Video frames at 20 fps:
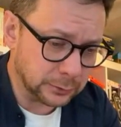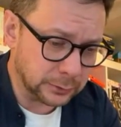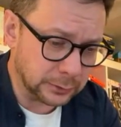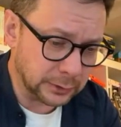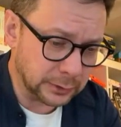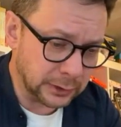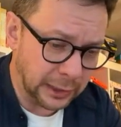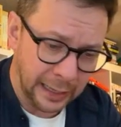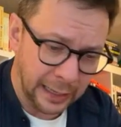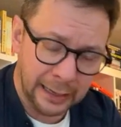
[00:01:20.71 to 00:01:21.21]

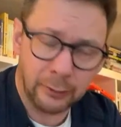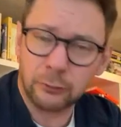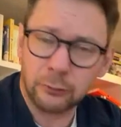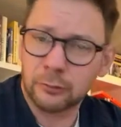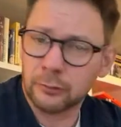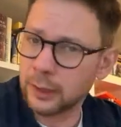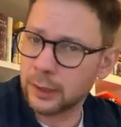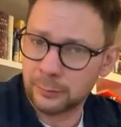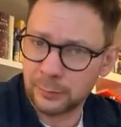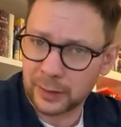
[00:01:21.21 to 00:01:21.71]
how
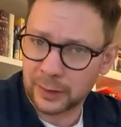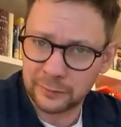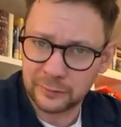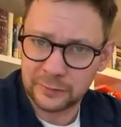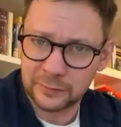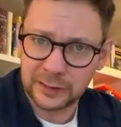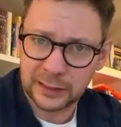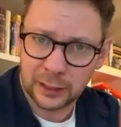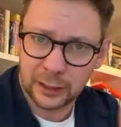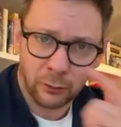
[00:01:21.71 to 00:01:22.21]
they managed
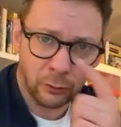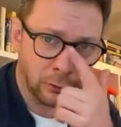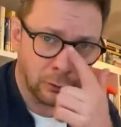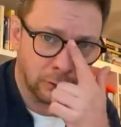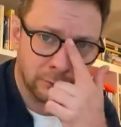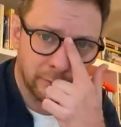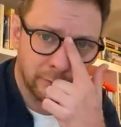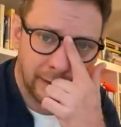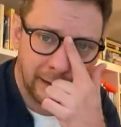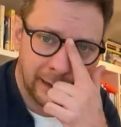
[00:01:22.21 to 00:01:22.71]
to get all
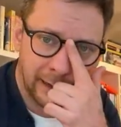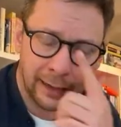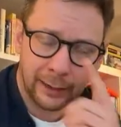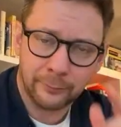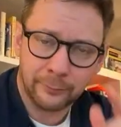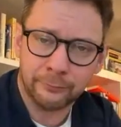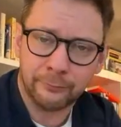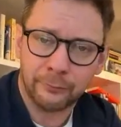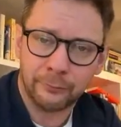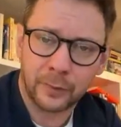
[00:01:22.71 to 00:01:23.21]
of that
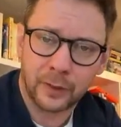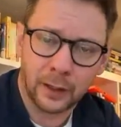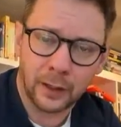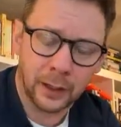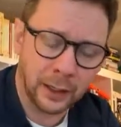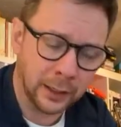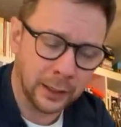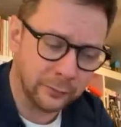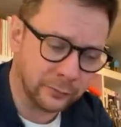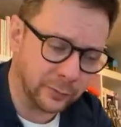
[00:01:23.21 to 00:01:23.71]
ham
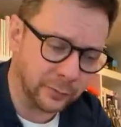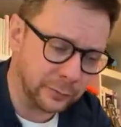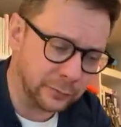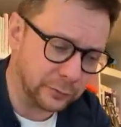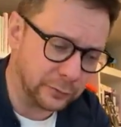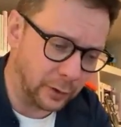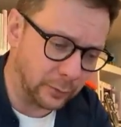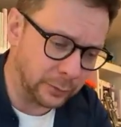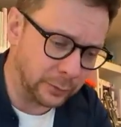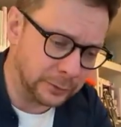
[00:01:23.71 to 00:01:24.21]
from the
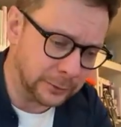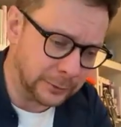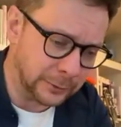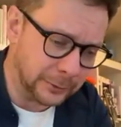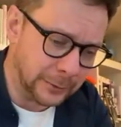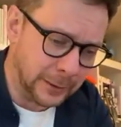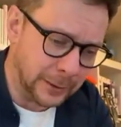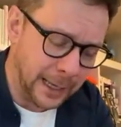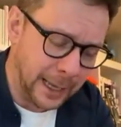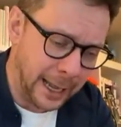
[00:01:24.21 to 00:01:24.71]
shop,
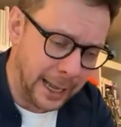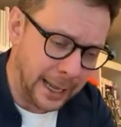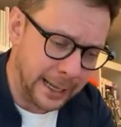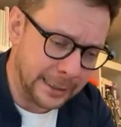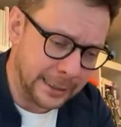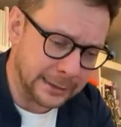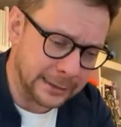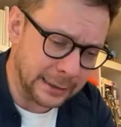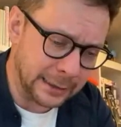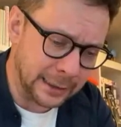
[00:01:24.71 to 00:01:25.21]

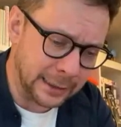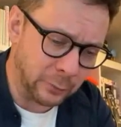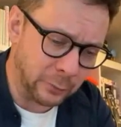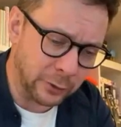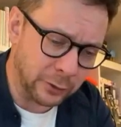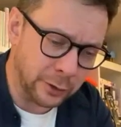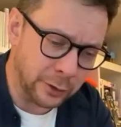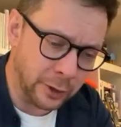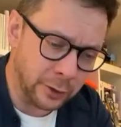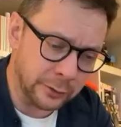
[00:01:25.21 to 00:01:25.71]
and I want to
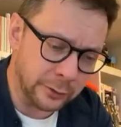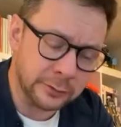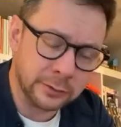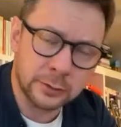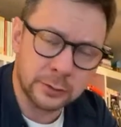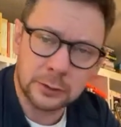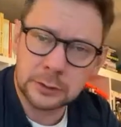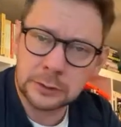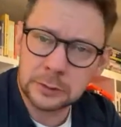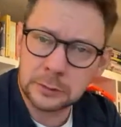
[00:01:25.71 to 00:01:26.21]
know
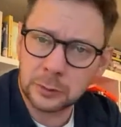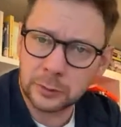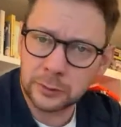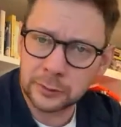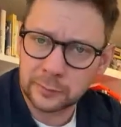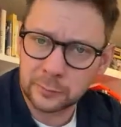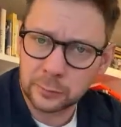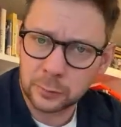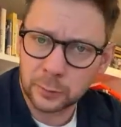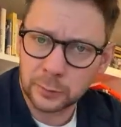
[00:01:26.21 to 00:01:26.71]
what
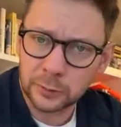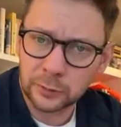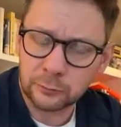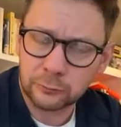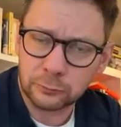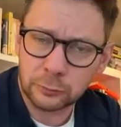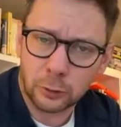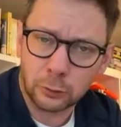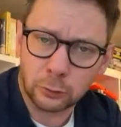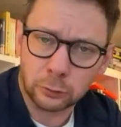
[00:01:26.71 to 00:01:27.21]
this woman's
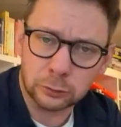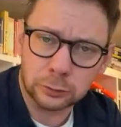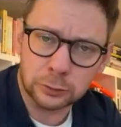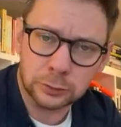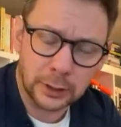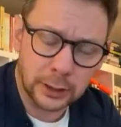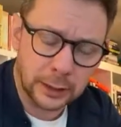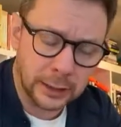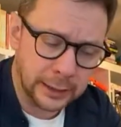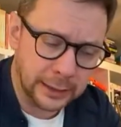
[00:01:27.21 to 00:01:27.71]
role
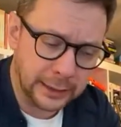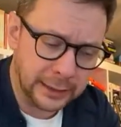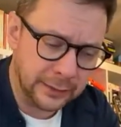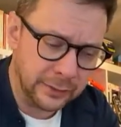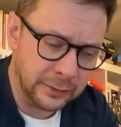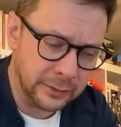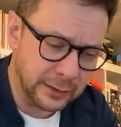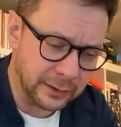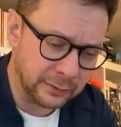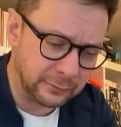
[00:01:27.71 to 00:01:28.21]

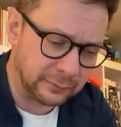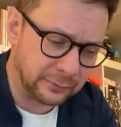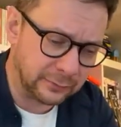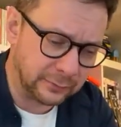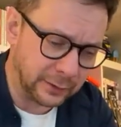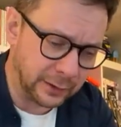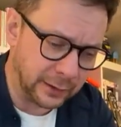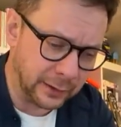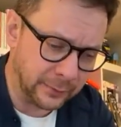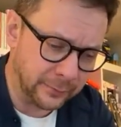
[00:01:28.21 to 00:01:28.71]
in this
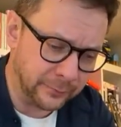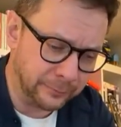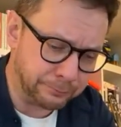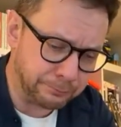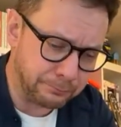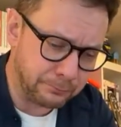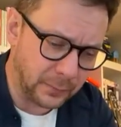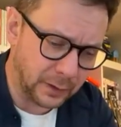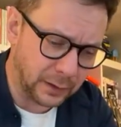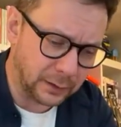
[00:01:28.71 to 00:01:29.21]

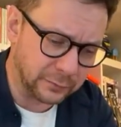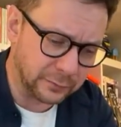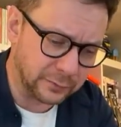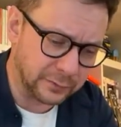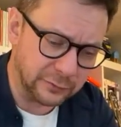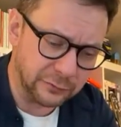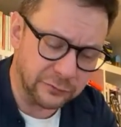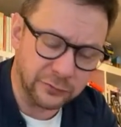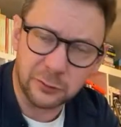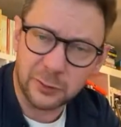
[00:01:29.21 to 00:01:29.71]

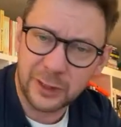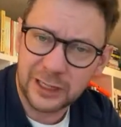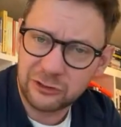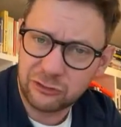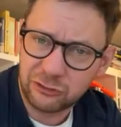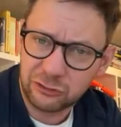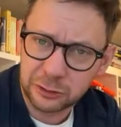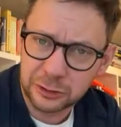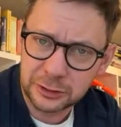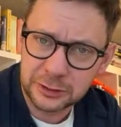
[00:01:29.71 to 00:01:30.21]

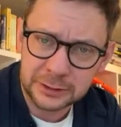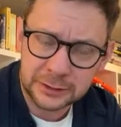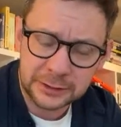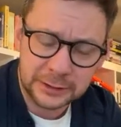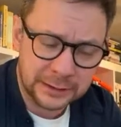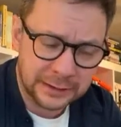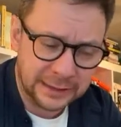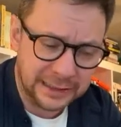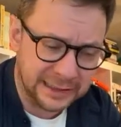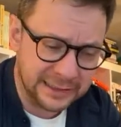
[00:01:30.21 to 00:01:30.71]
situation
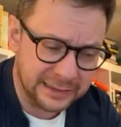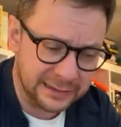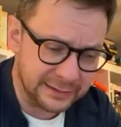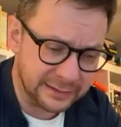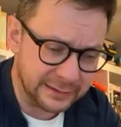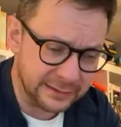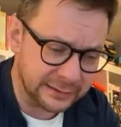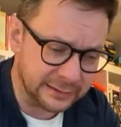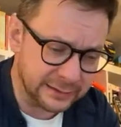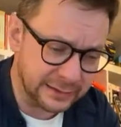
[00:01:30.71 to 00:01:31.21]
is.
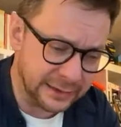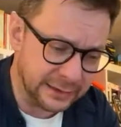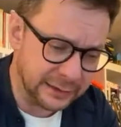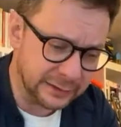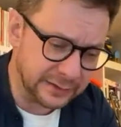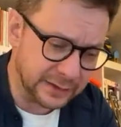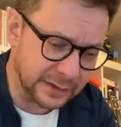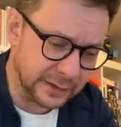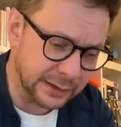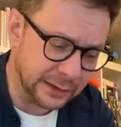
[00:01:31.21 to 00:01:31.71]
Is it
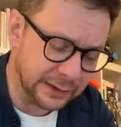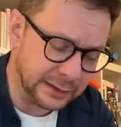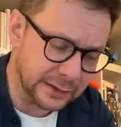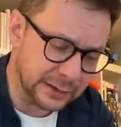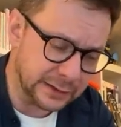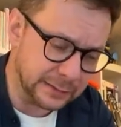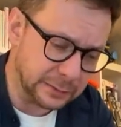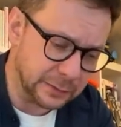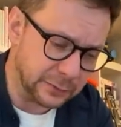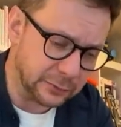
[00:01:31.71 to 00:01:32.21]
innocent? Is it
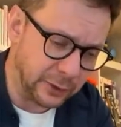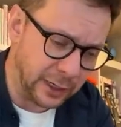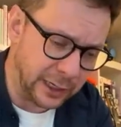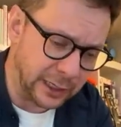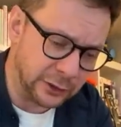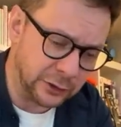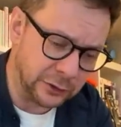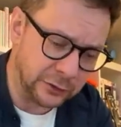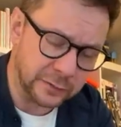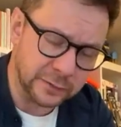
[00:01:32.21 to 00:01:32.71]

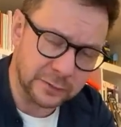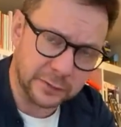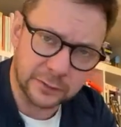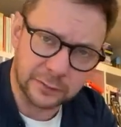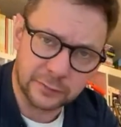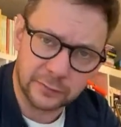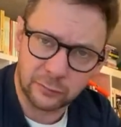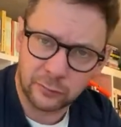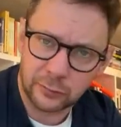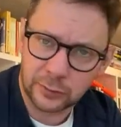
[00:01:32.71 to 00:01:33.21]
strange? Is there
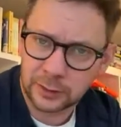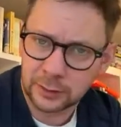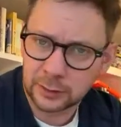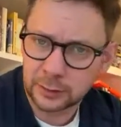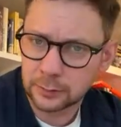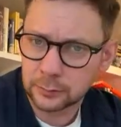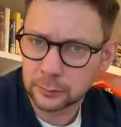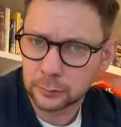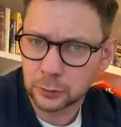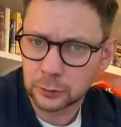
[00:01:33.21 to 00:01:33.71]

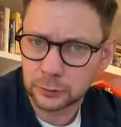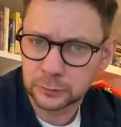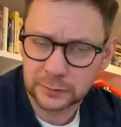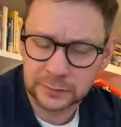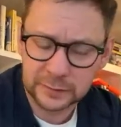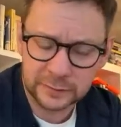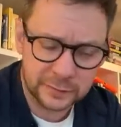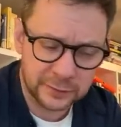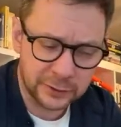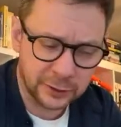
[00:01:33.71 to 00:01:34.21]
something more
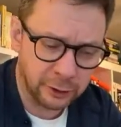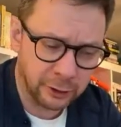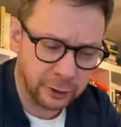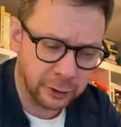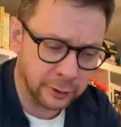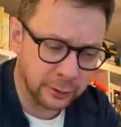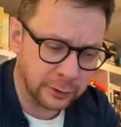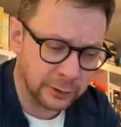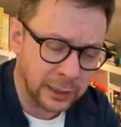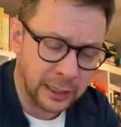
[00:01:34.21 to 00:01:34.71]
sinister going
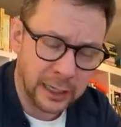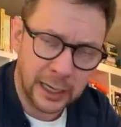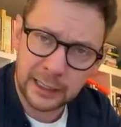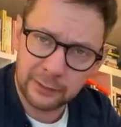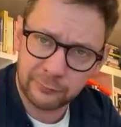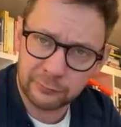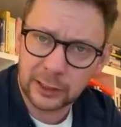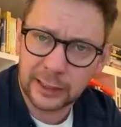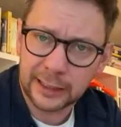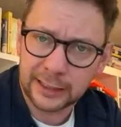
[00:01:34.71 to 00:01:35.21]
on? I
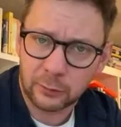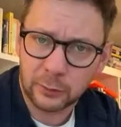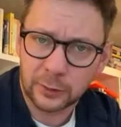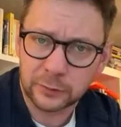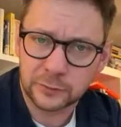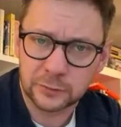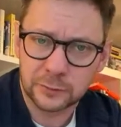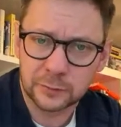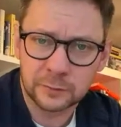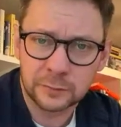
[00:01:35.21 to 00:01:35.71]
have clear
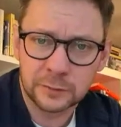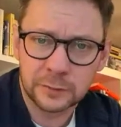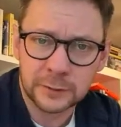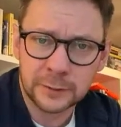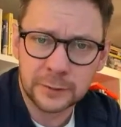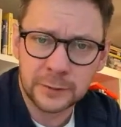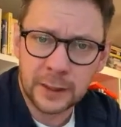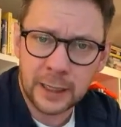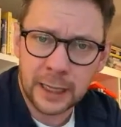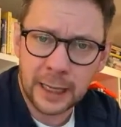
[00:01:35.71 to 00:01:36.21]
questions,
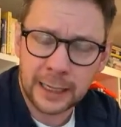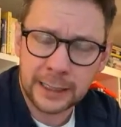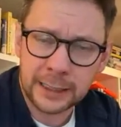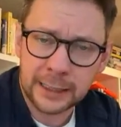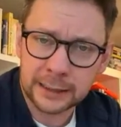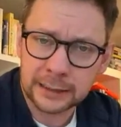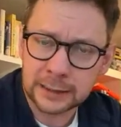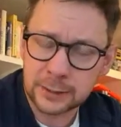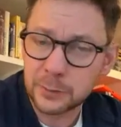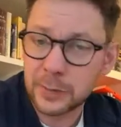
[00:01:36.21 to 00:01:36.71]
and I
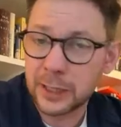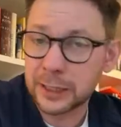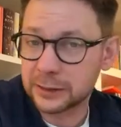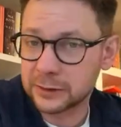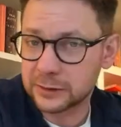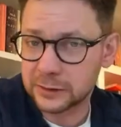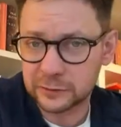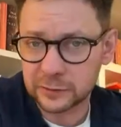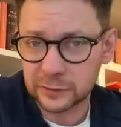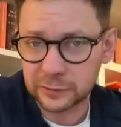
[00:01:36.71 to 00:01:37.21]
can make a
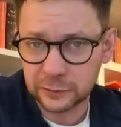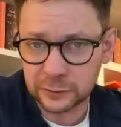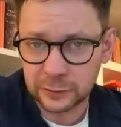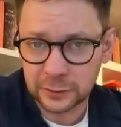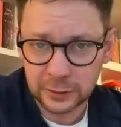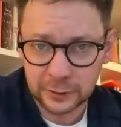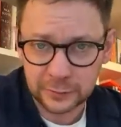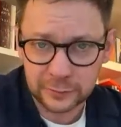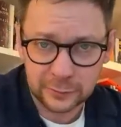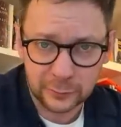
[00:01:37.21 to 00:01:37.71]
decision
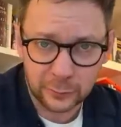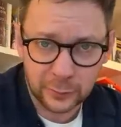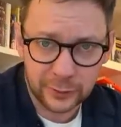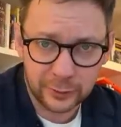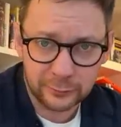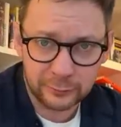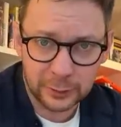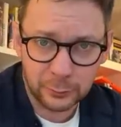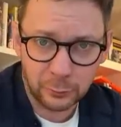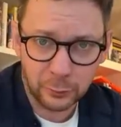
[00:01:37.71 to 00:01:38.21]
as to
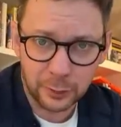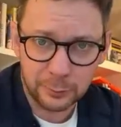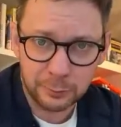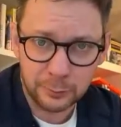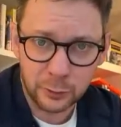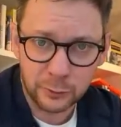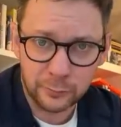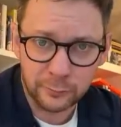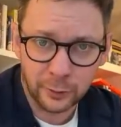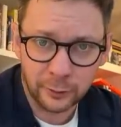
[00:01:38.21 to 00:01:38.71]
whether I want to
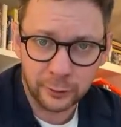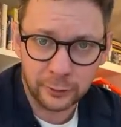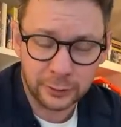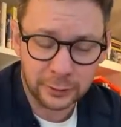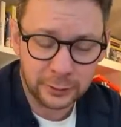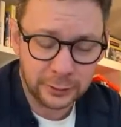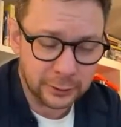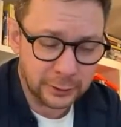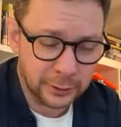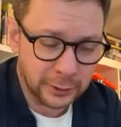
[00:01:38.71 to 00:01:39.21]
move on
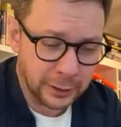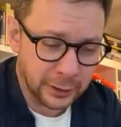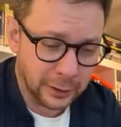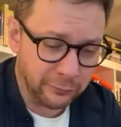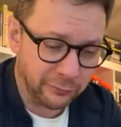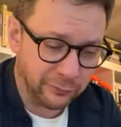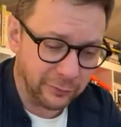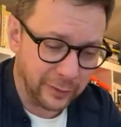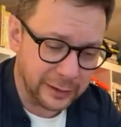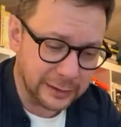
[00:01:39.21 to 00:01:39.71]
and
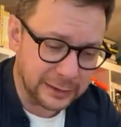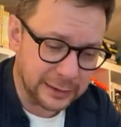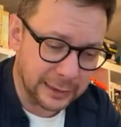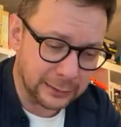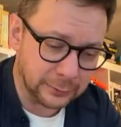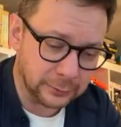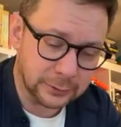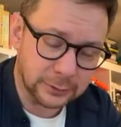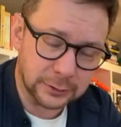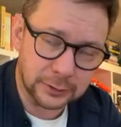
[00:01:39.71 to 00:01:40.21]
find
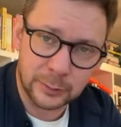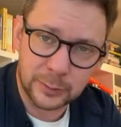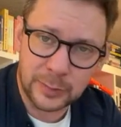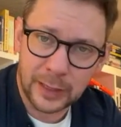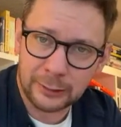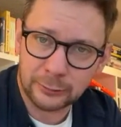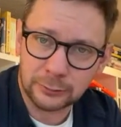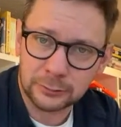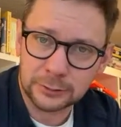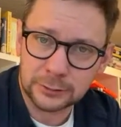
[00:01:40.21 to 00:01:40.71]
out
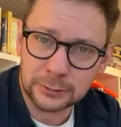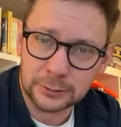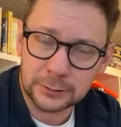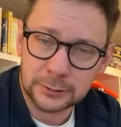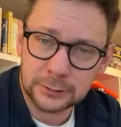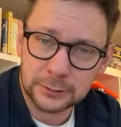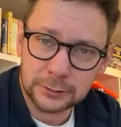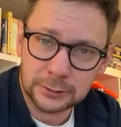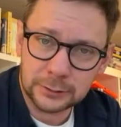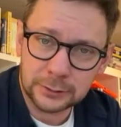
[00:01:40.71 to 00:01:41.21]
about
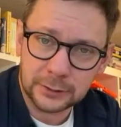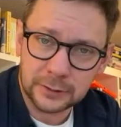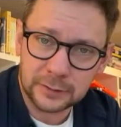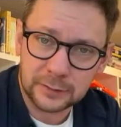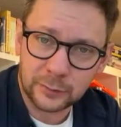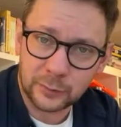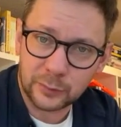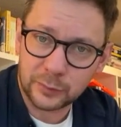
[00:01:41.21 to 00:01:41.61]
this